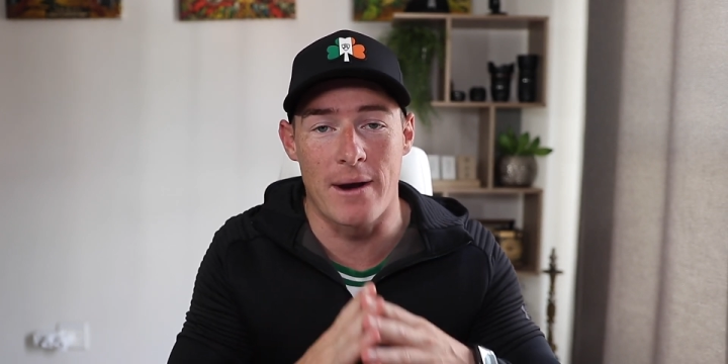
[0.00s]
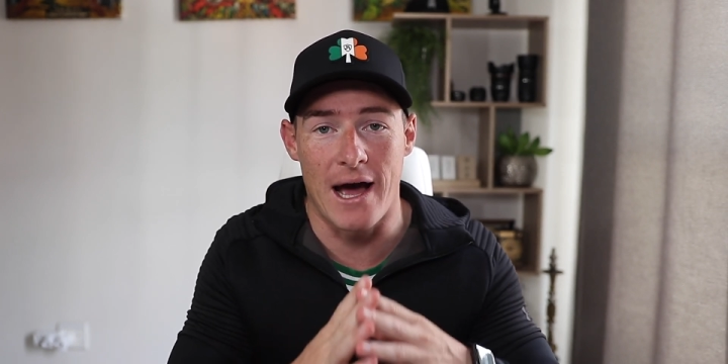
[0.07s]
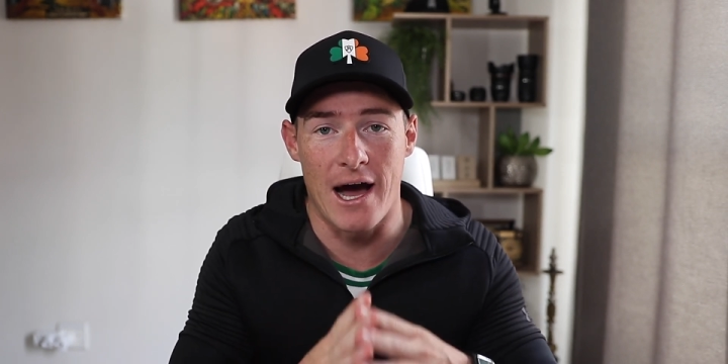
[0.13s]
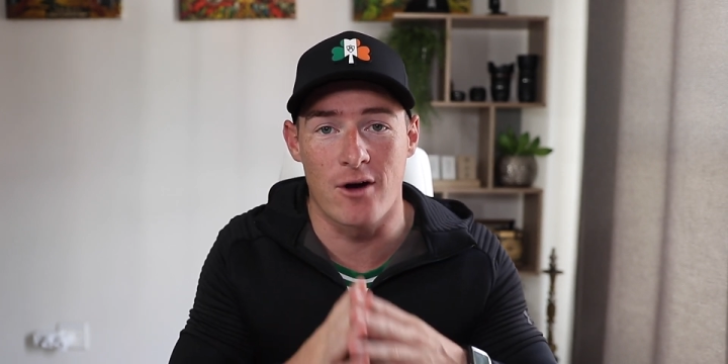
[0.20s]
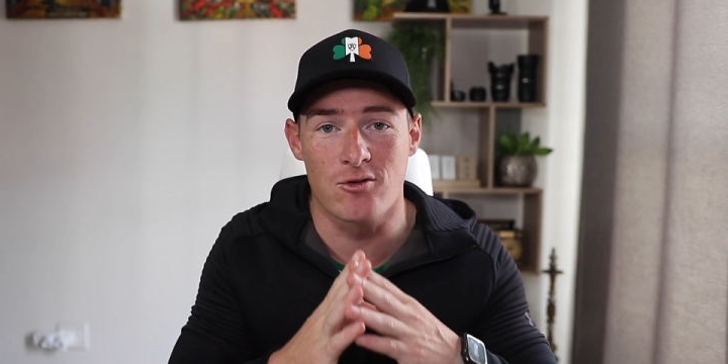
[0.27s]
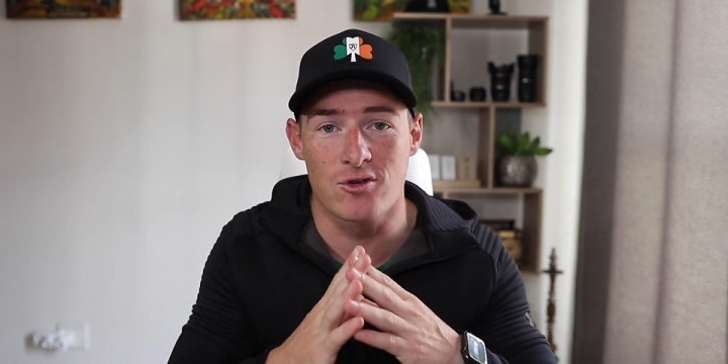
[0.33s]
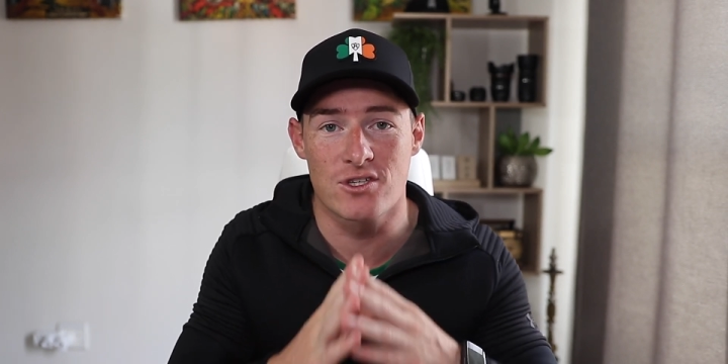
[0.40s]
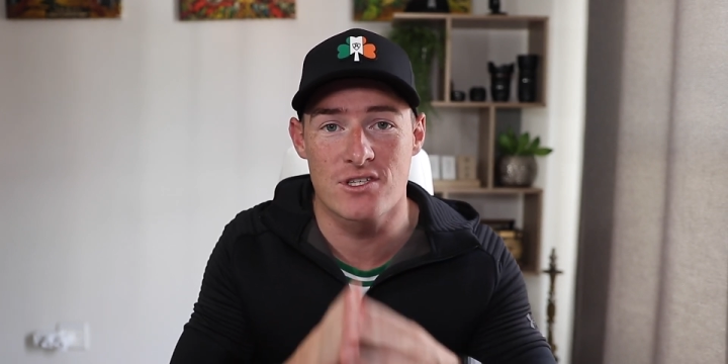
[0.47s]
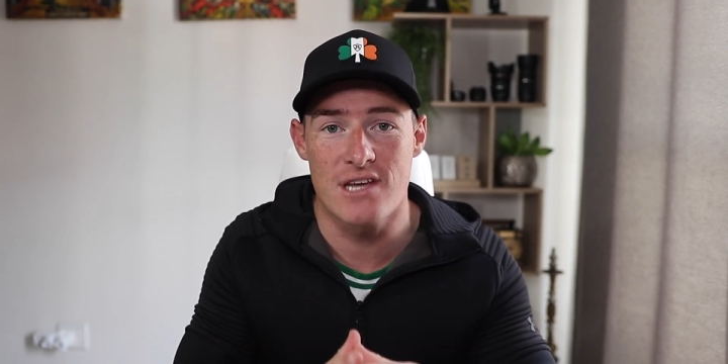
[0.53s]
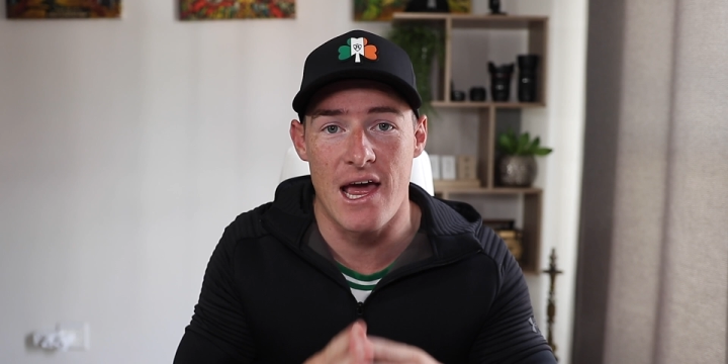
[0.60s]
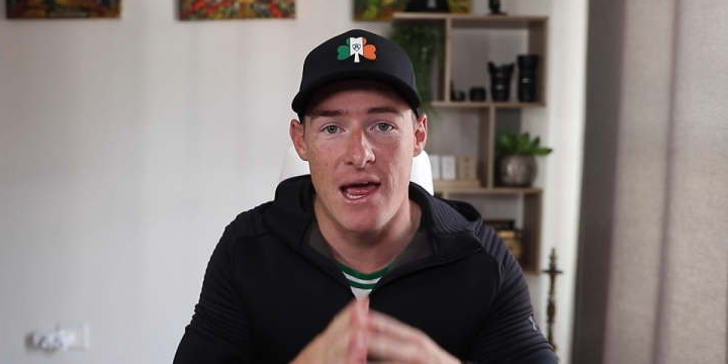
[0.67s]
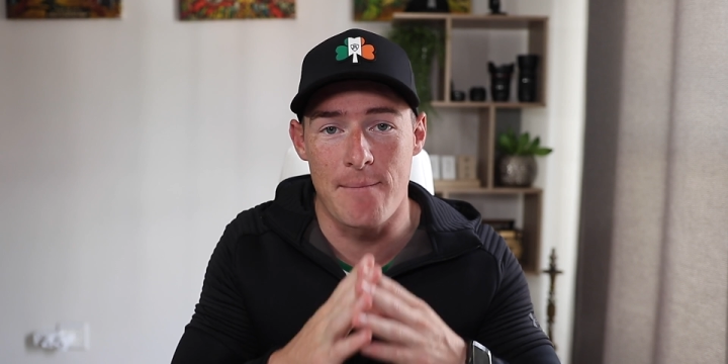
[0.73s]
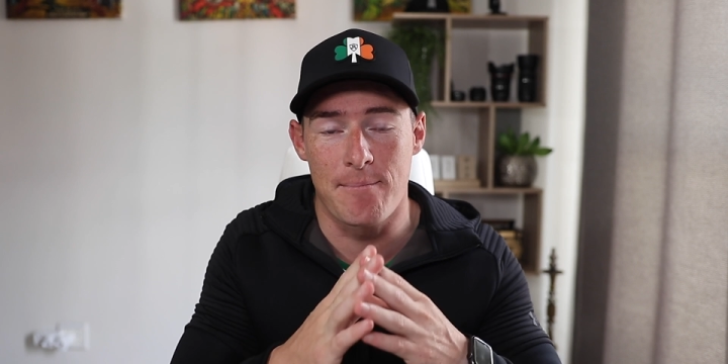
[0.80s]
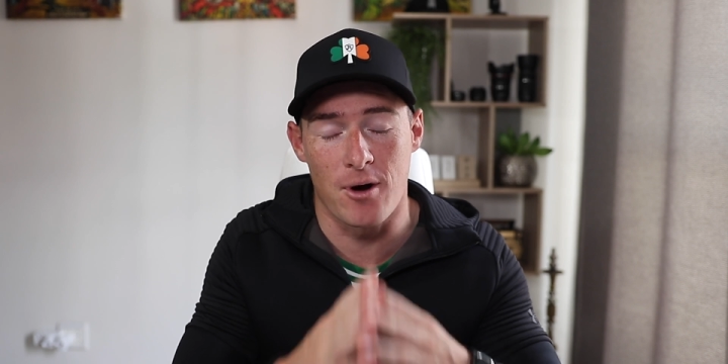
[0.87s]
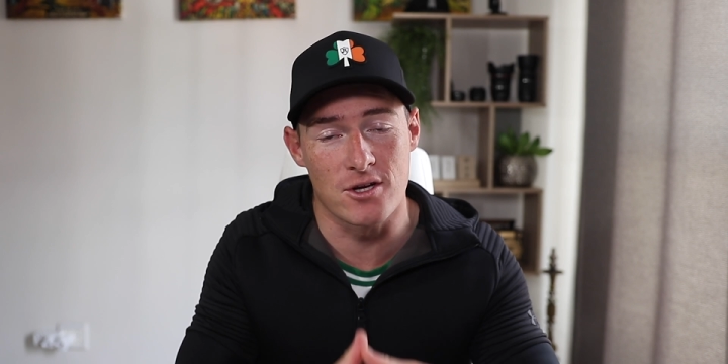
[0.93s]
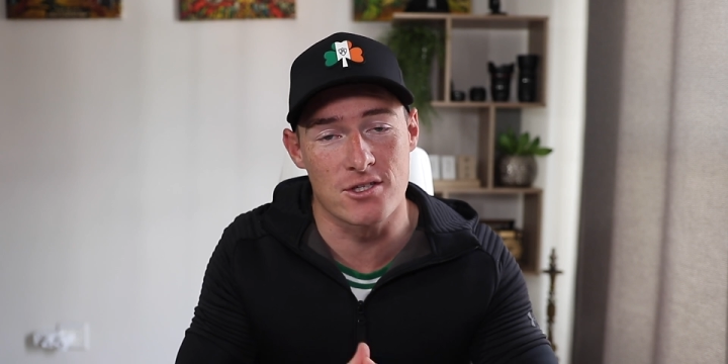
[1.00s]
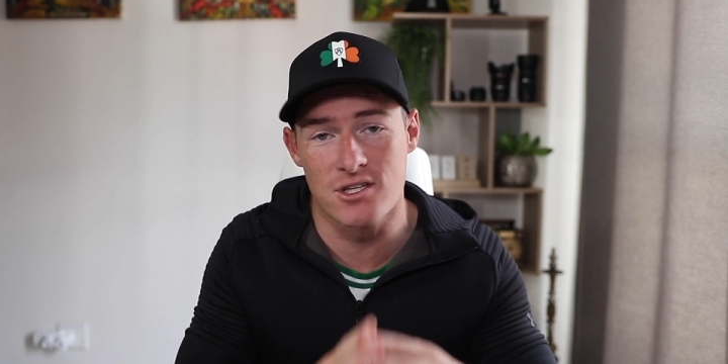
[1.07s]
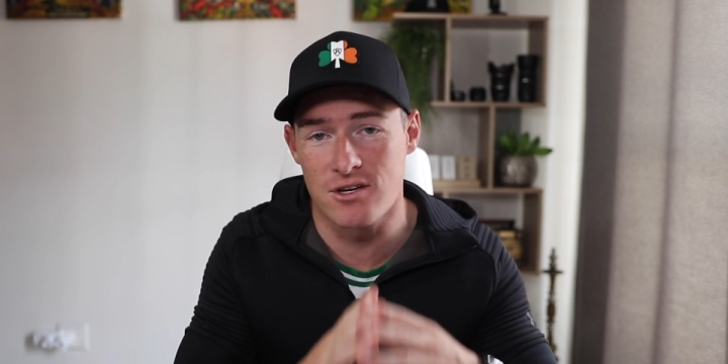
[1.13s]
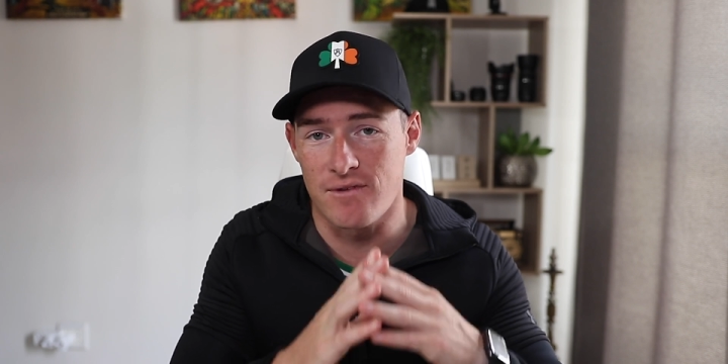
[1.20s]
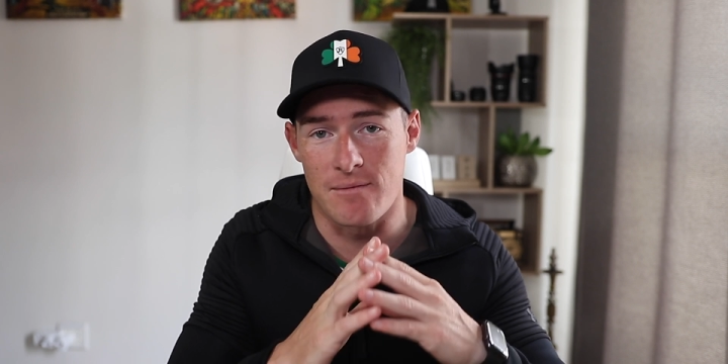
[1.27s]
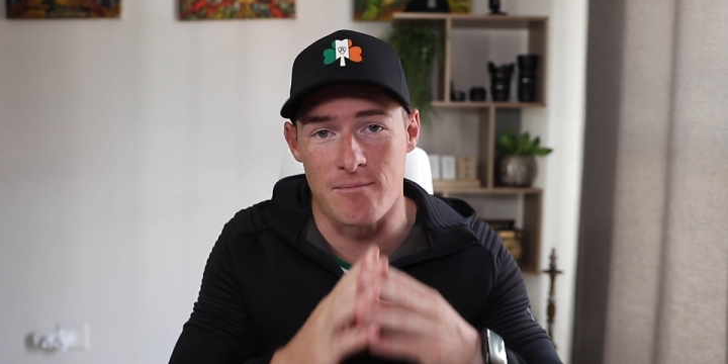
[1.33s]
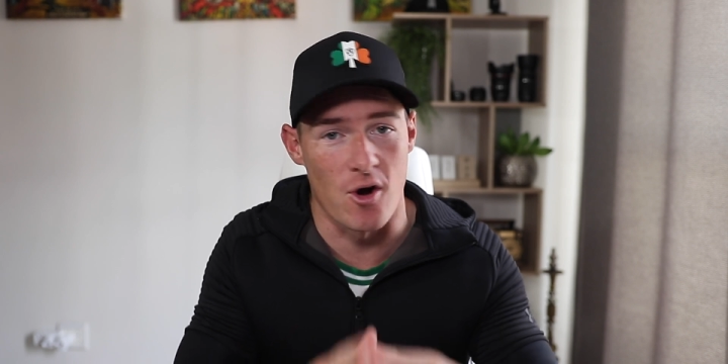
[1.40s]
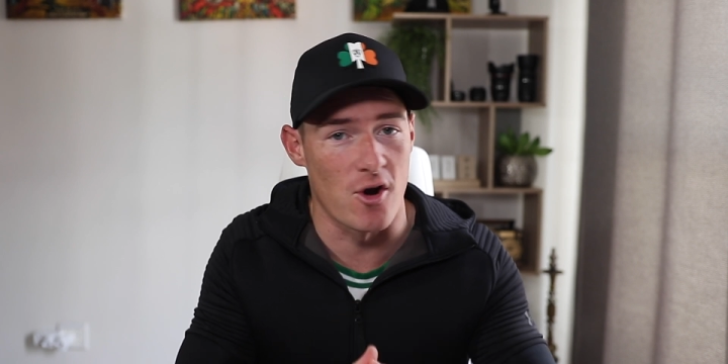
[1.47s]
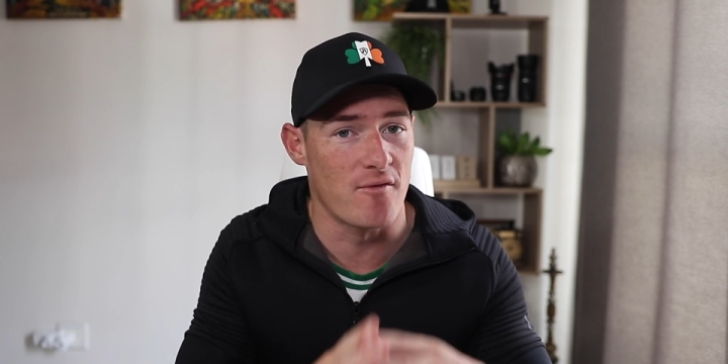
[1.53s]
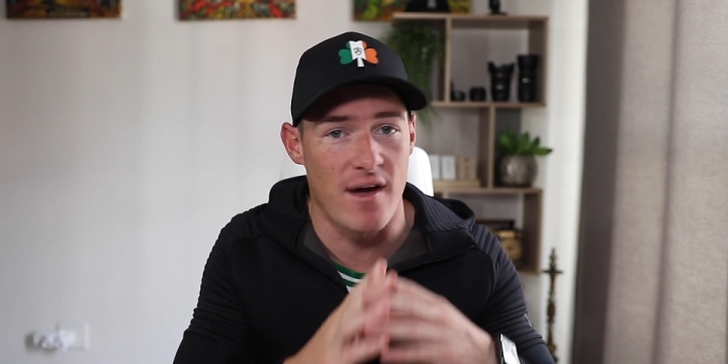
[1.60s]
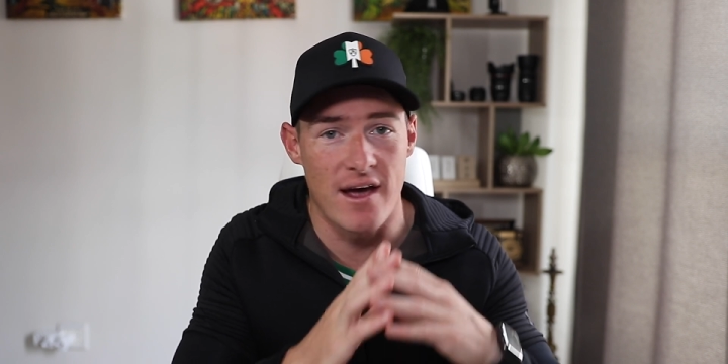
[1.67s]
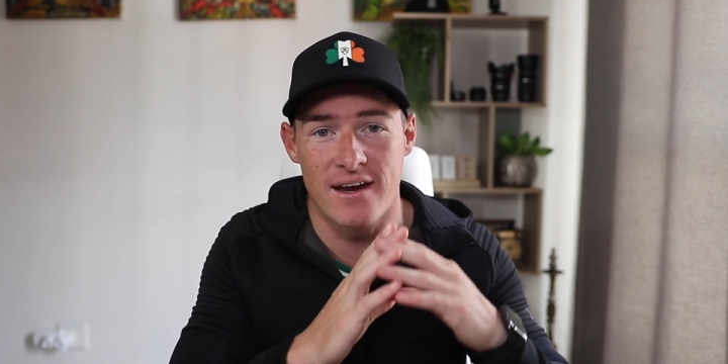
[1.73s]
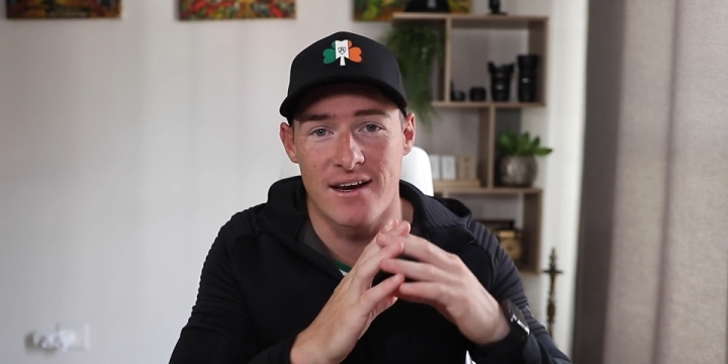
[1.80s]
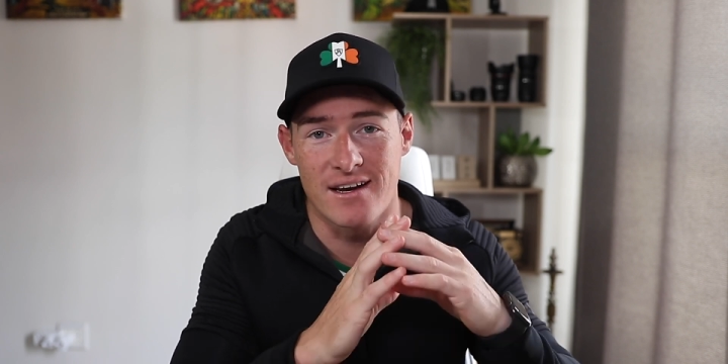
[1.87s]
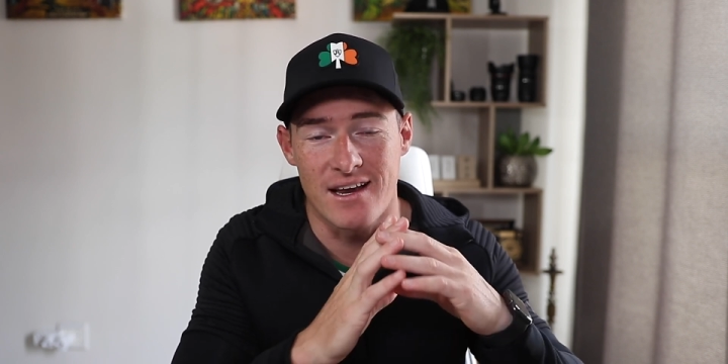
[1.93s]
and how to stay positive and
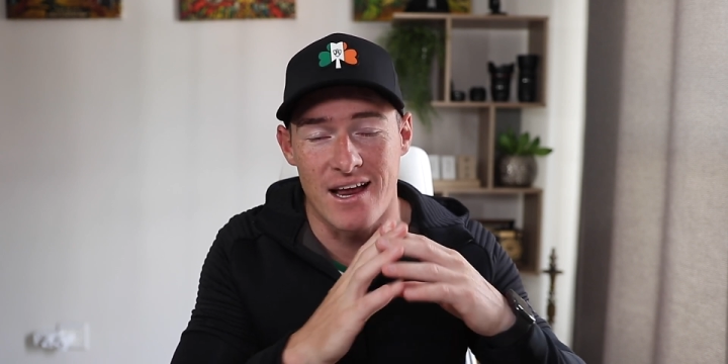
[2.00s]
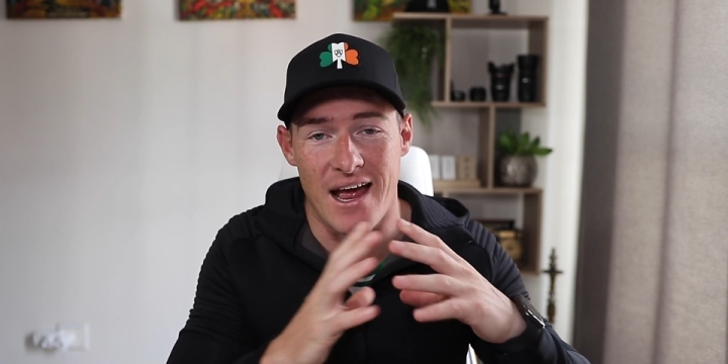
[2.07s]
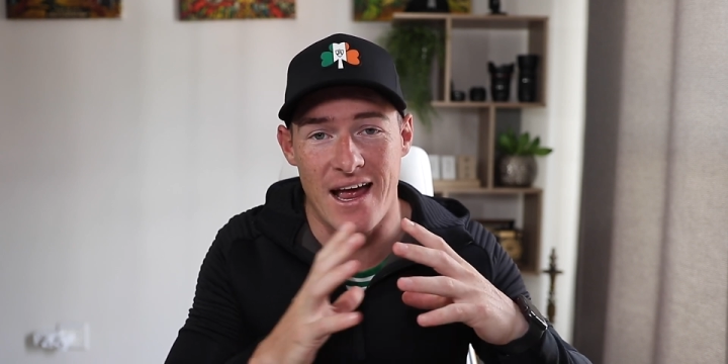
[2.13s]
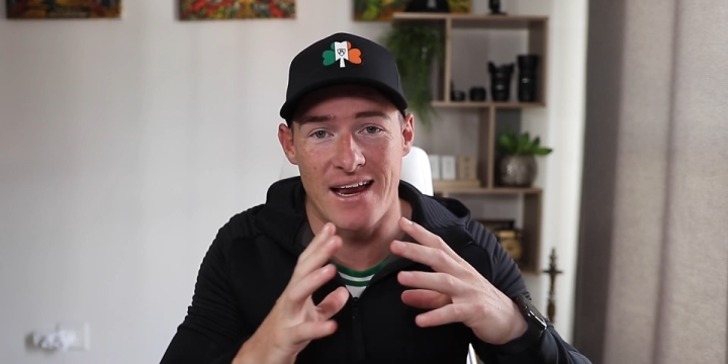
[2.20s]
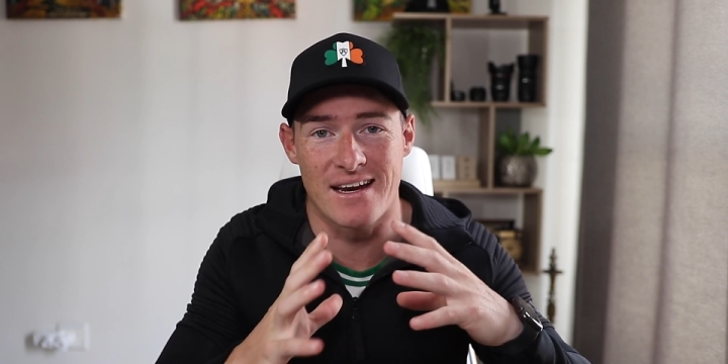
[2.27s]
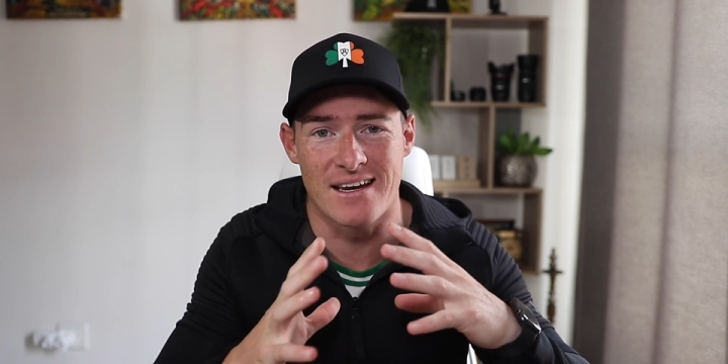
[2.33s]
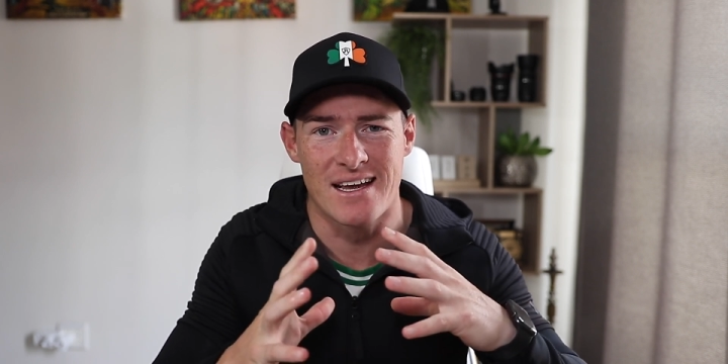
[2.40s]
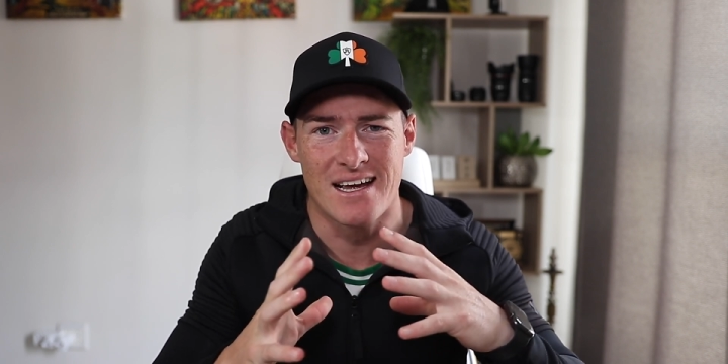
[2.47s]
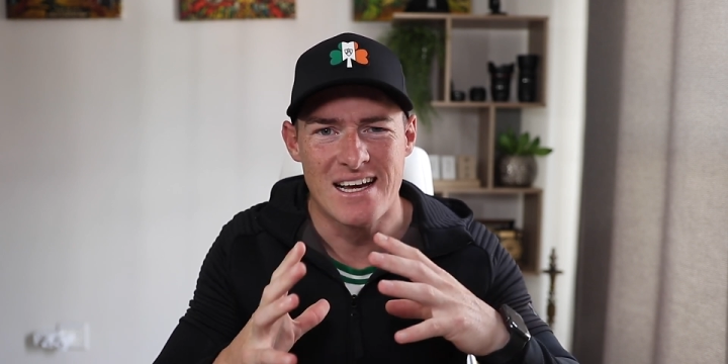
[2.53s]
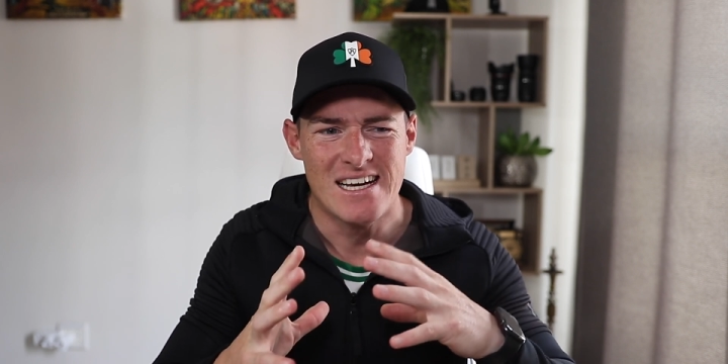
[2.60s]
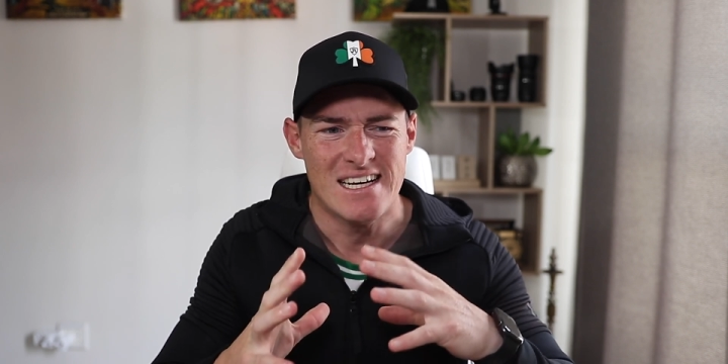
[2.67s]
motivated and